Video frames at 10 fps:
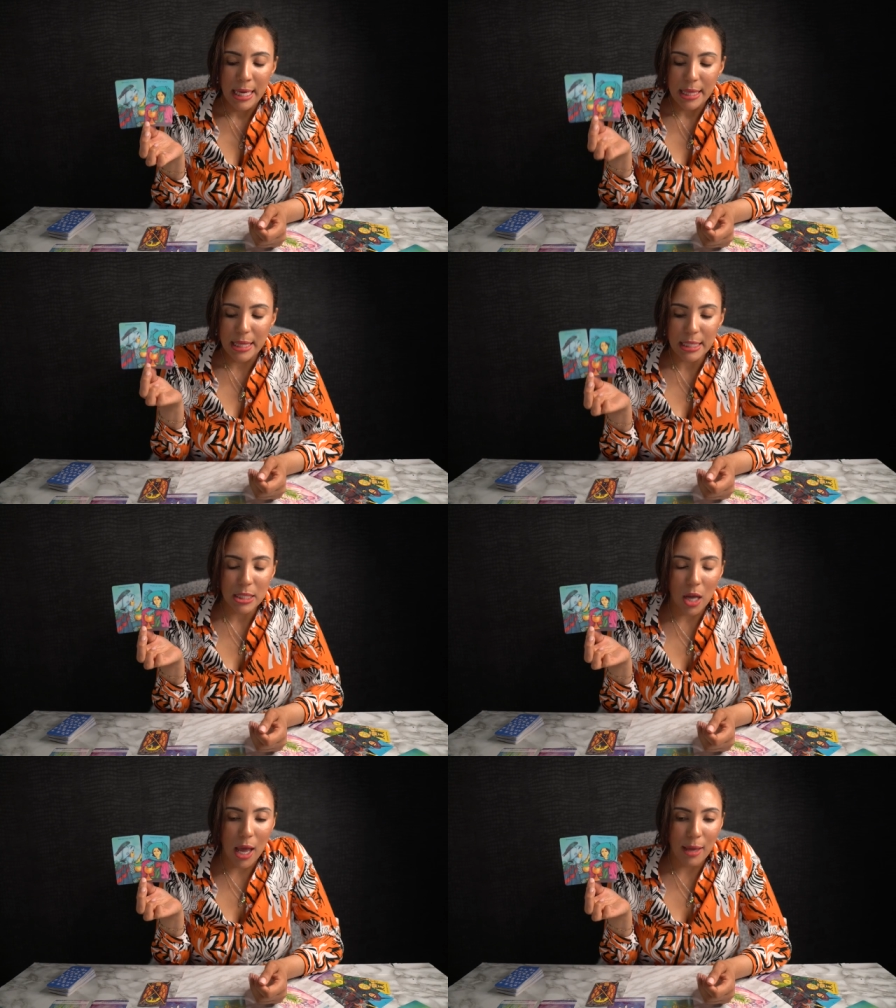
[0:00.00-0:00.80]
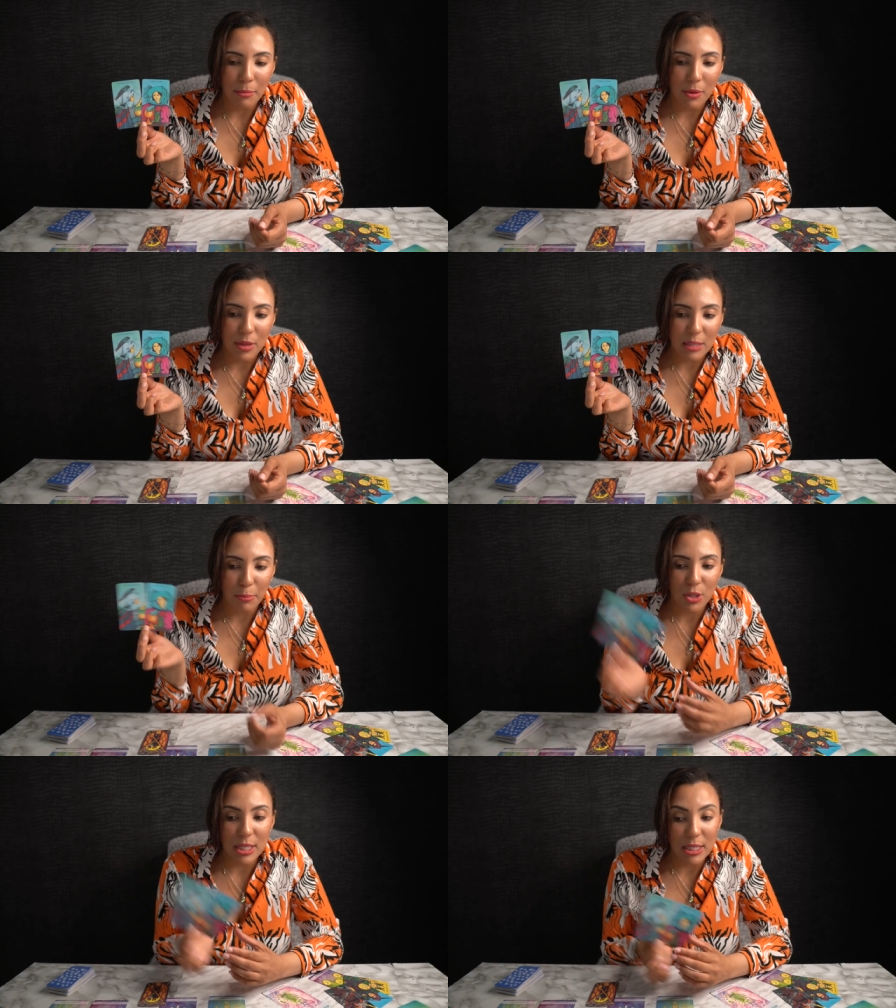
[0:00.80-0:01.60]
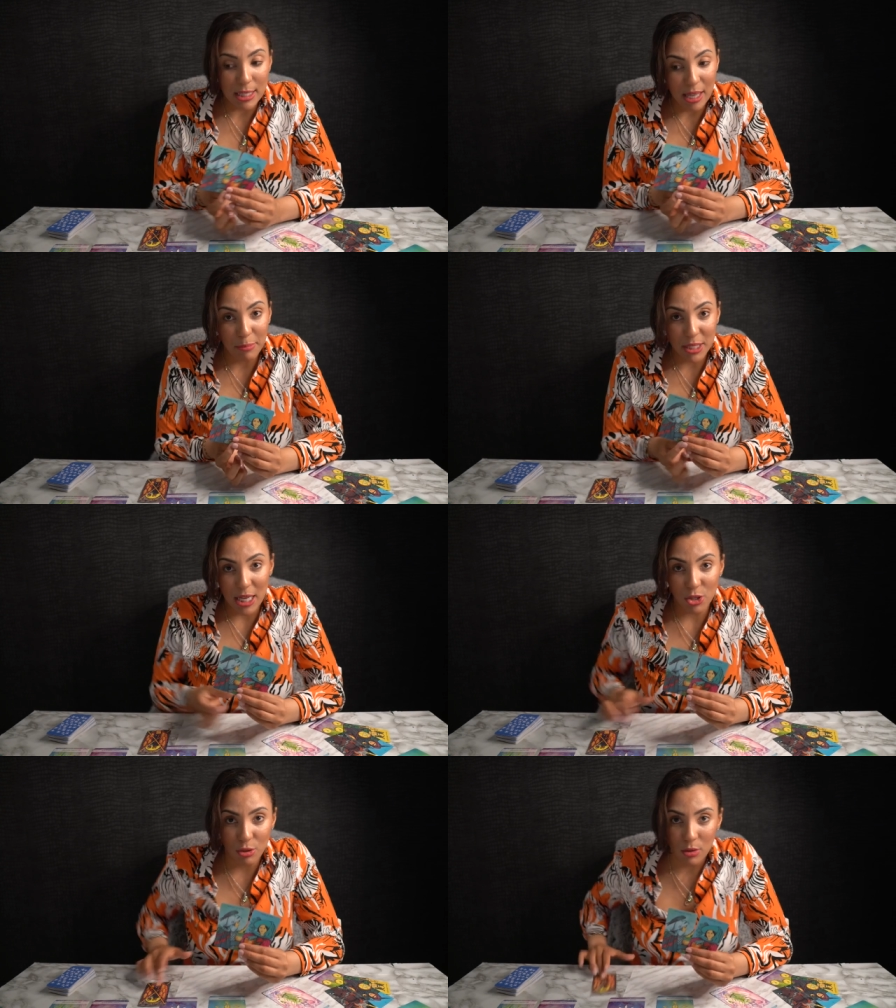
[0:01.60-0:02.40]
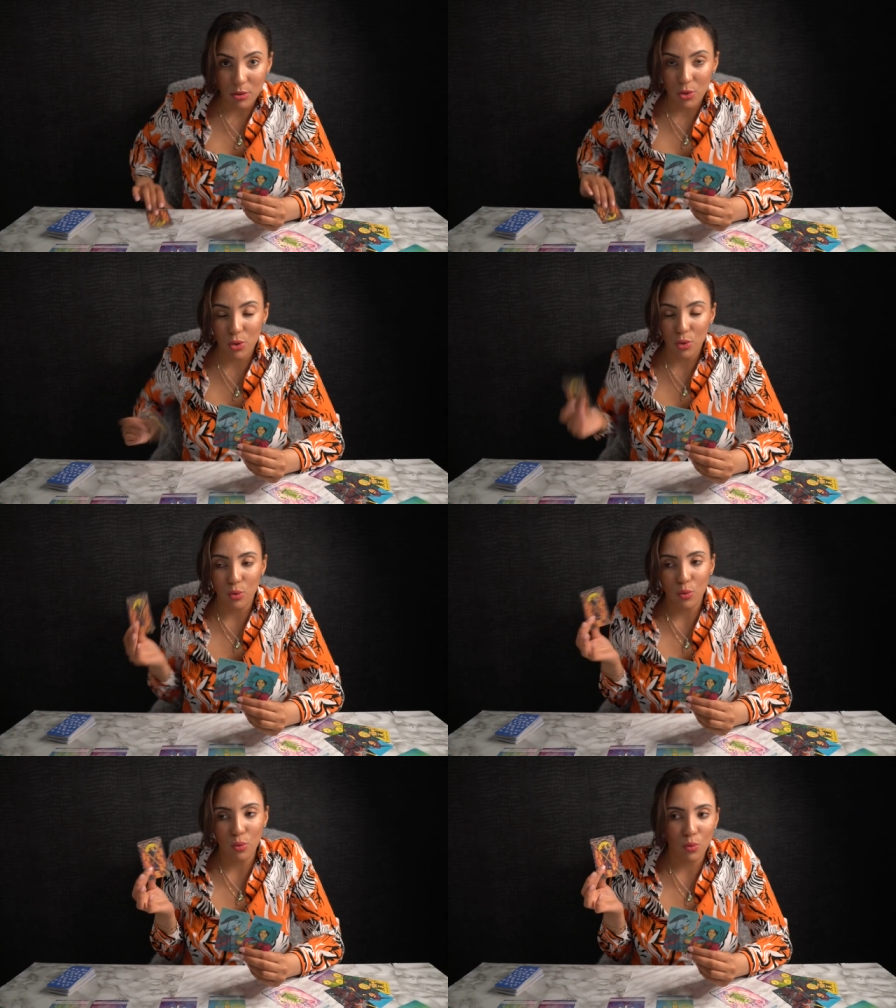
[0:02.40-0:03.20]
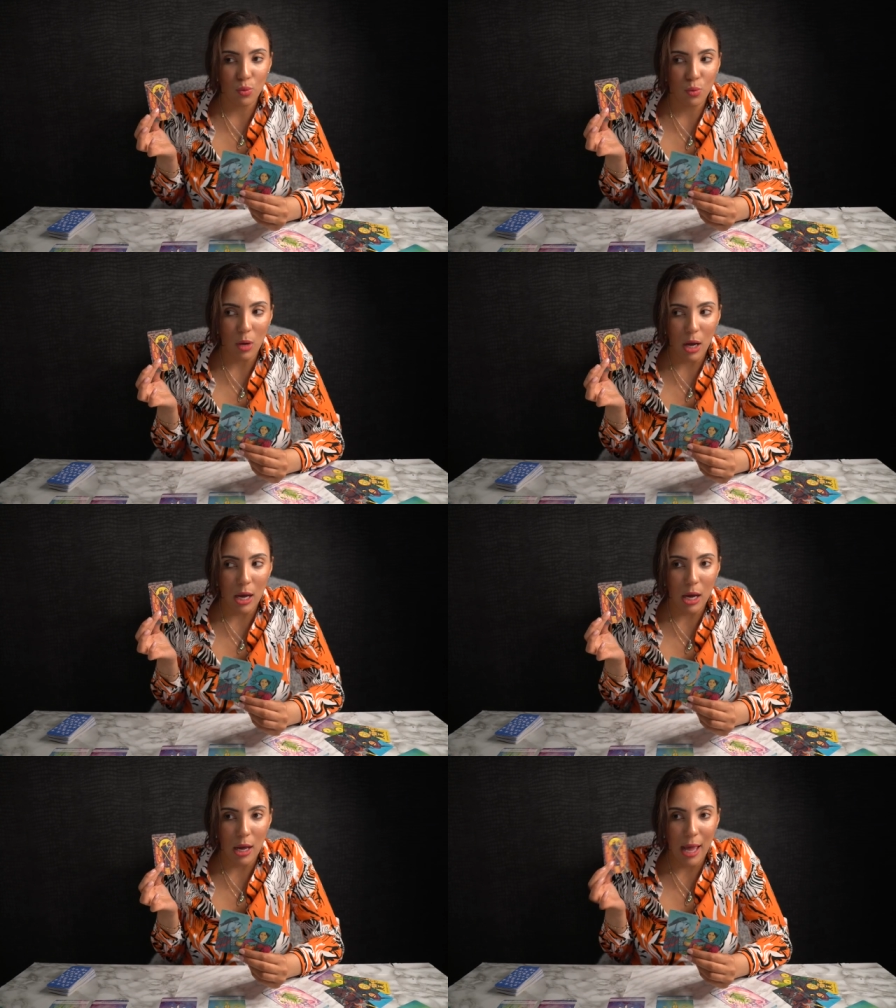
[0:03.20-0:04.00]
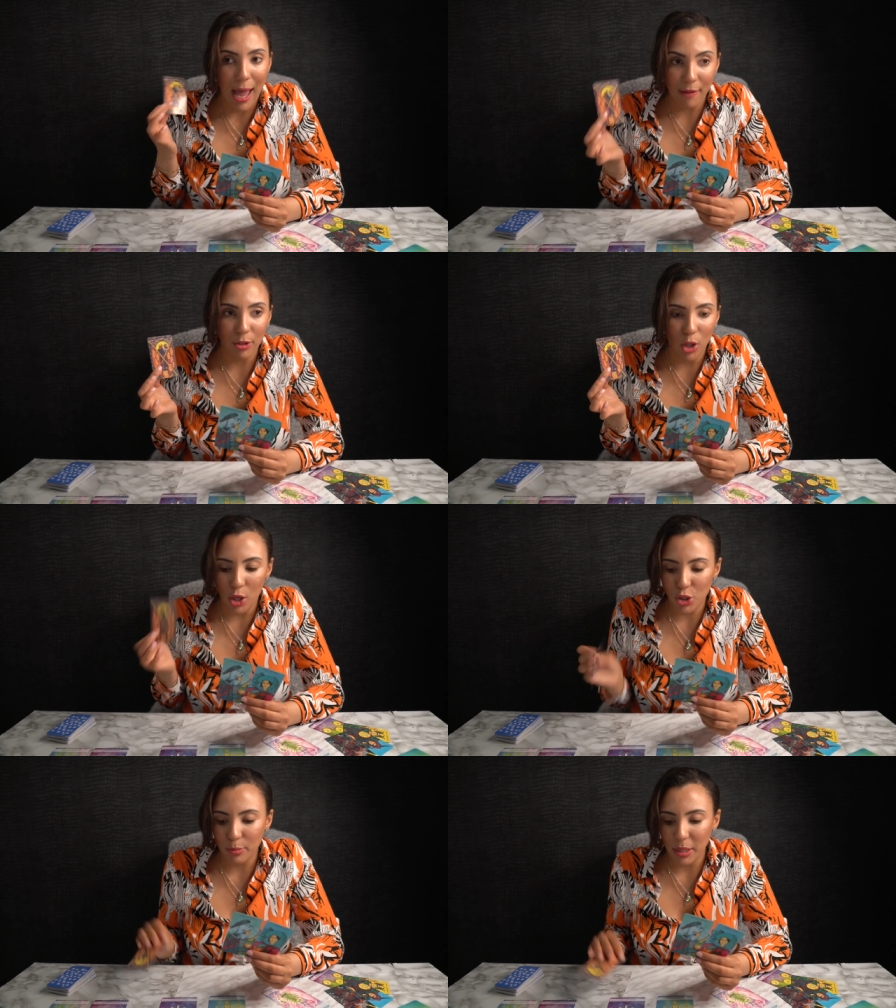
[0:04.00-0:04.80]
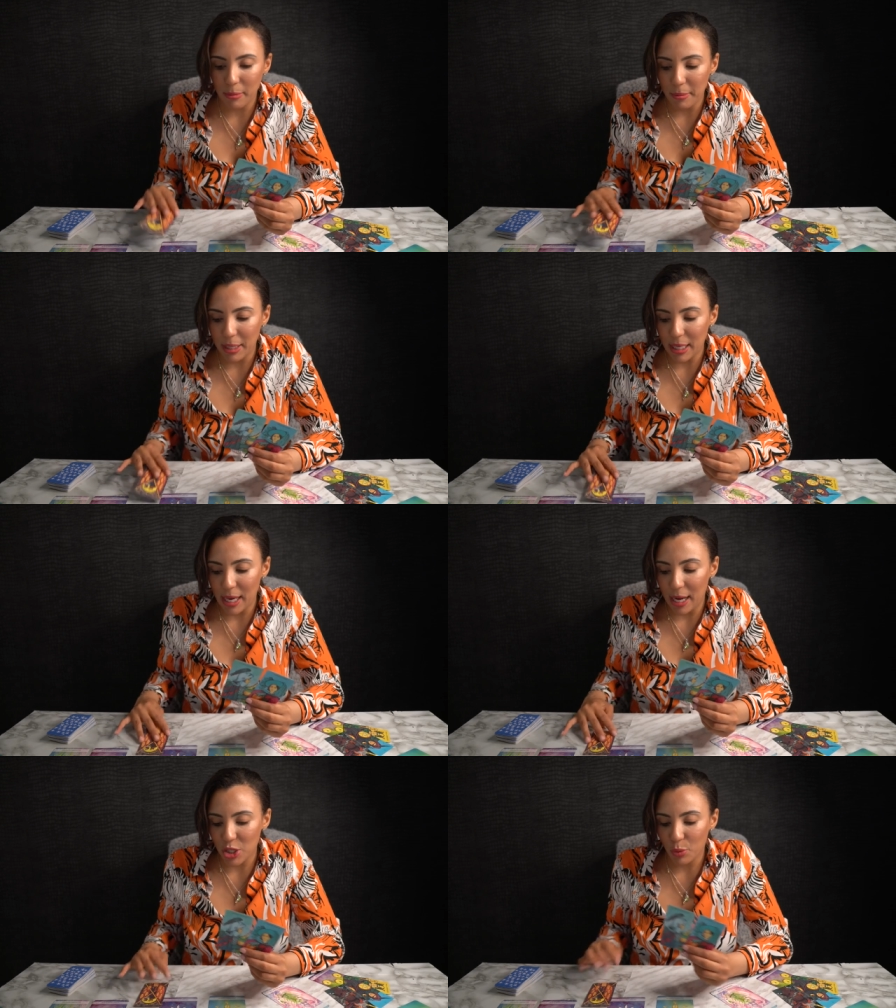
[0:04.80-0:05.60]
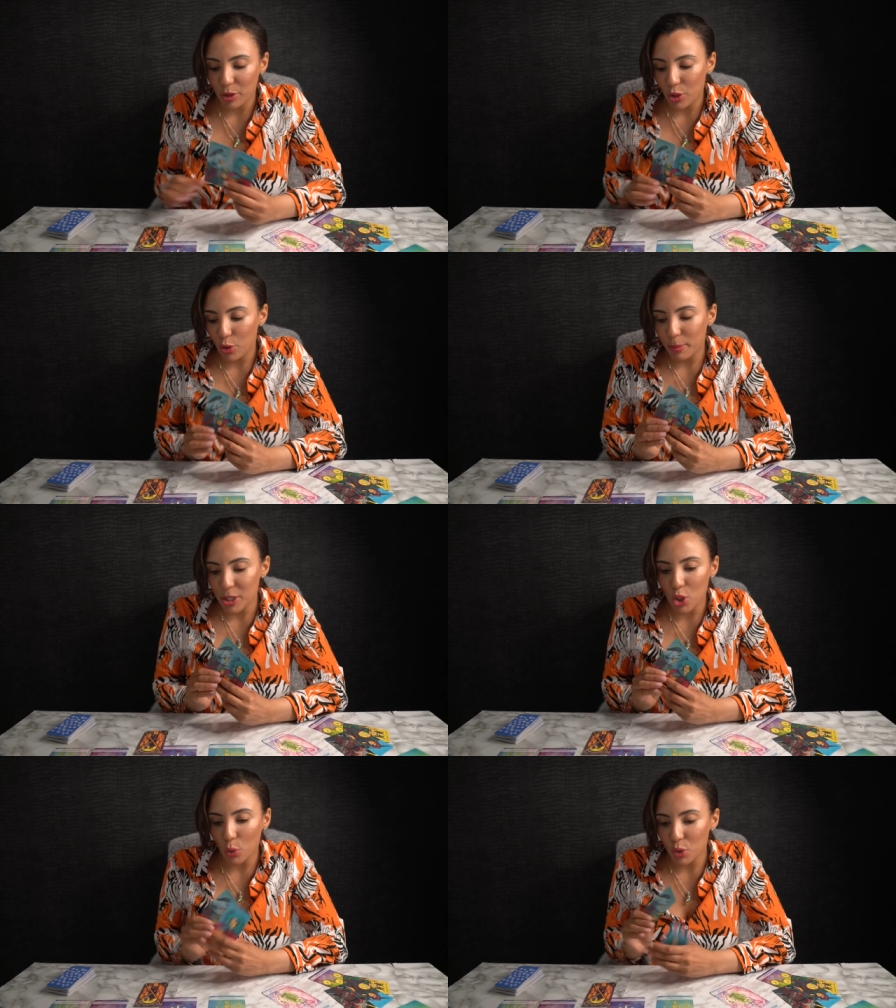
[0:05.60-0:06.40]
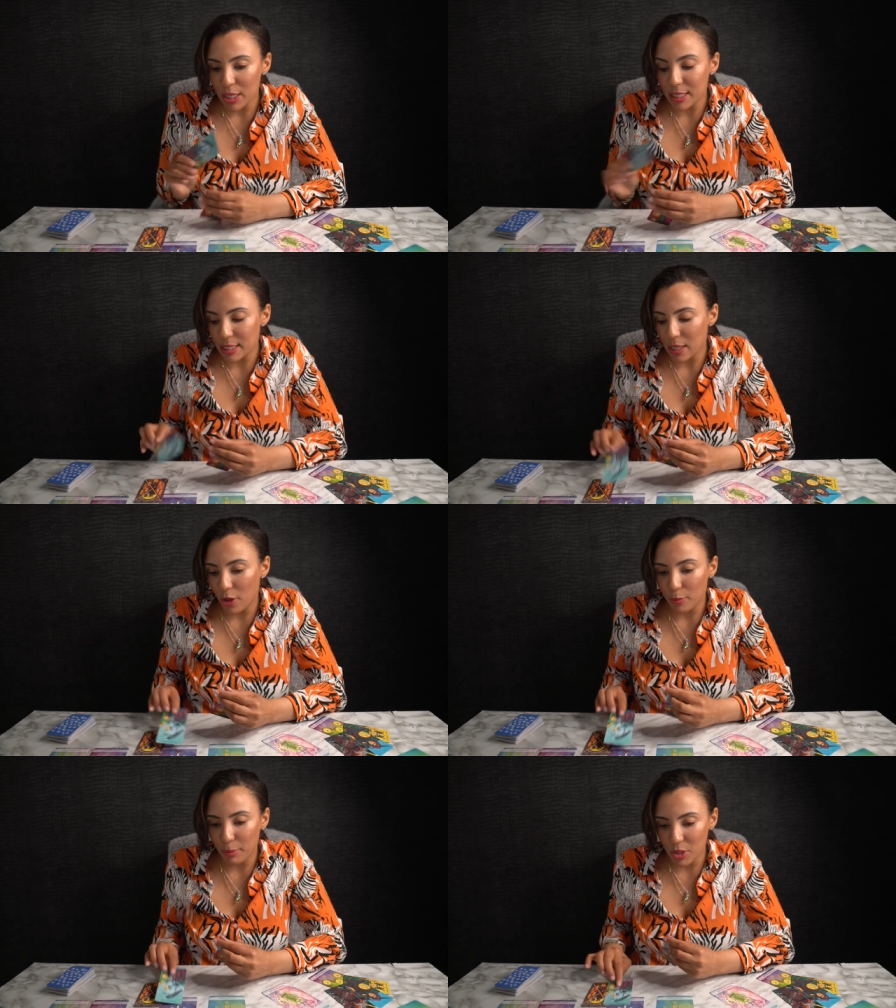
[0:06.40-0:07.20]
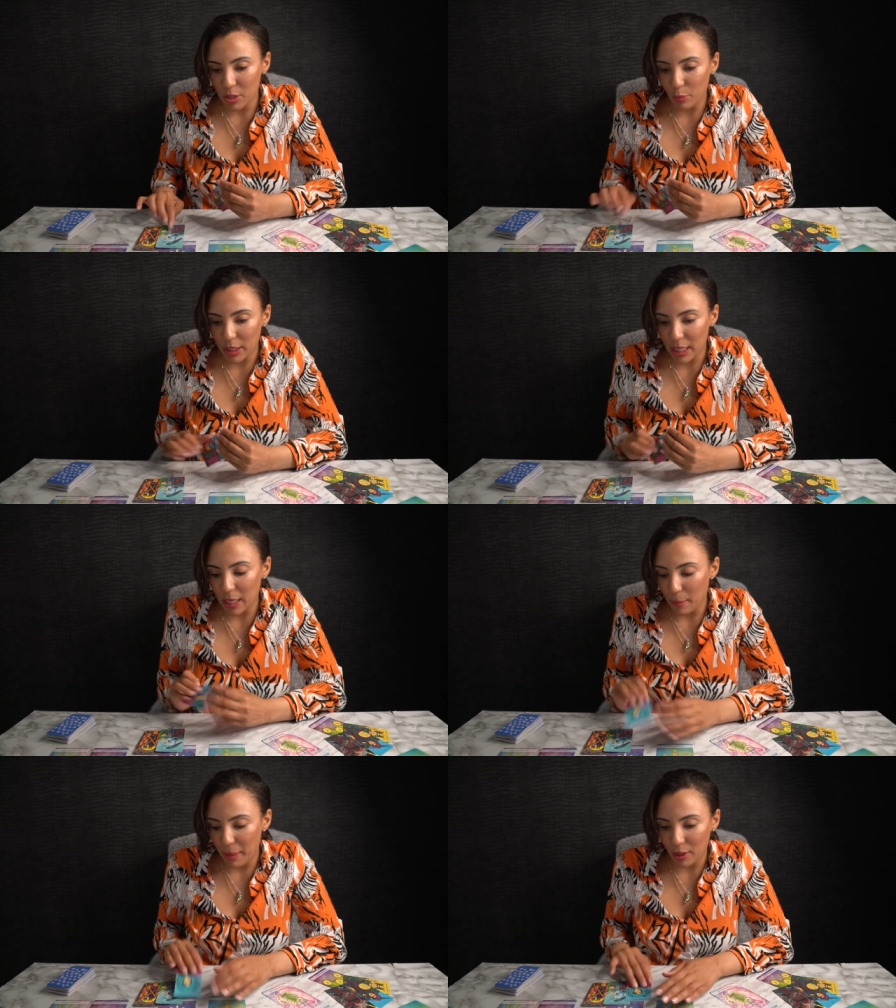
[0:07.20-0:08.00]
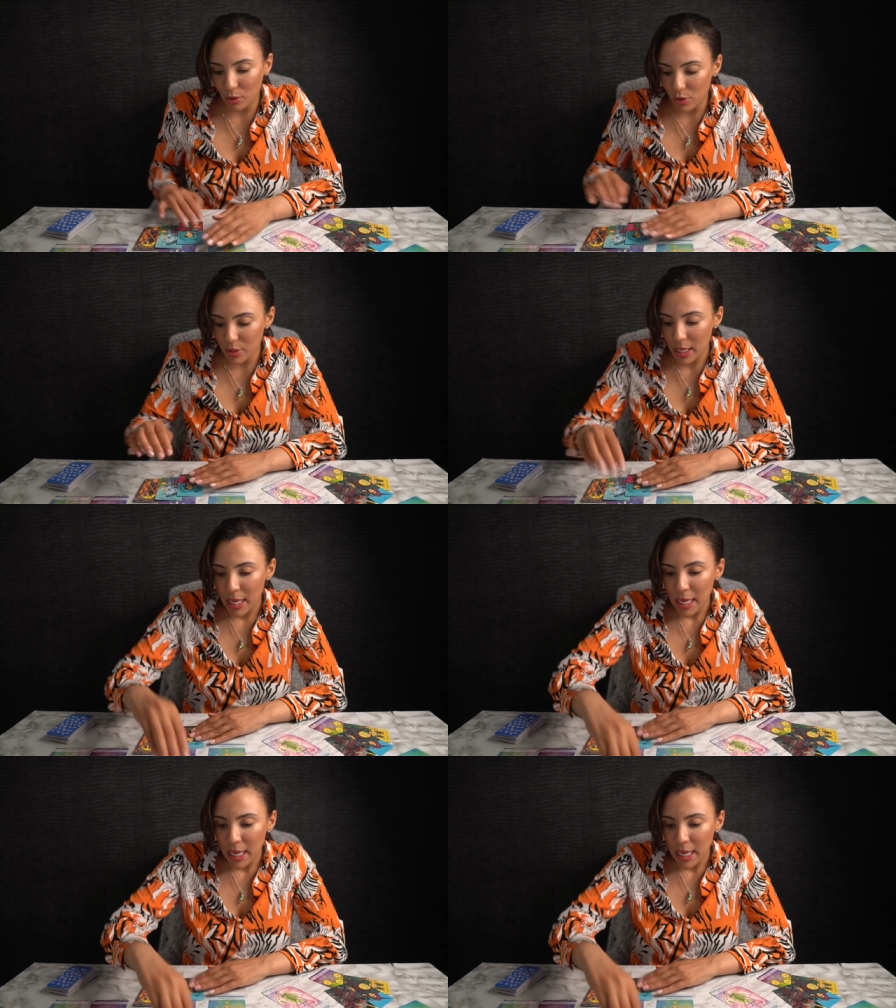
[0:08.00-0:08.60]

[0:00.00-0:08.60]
This time, this person does have potential to have a long-term commitment and connection with you, but so does this other person with the King of Pentacles.